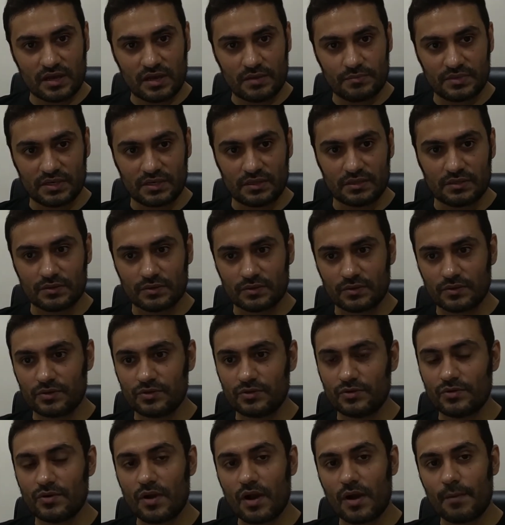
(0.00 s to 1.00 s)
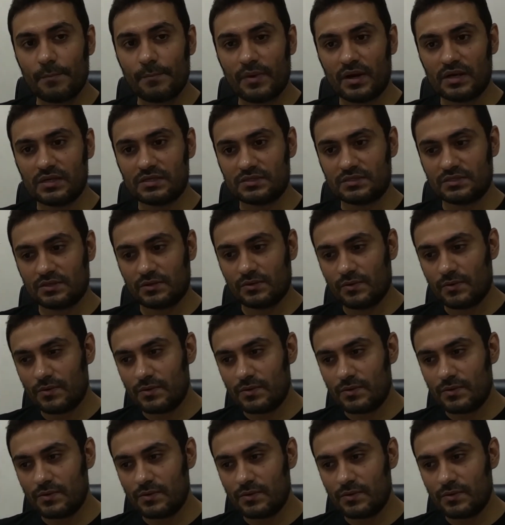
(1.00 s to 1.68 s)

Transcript: I mean, you must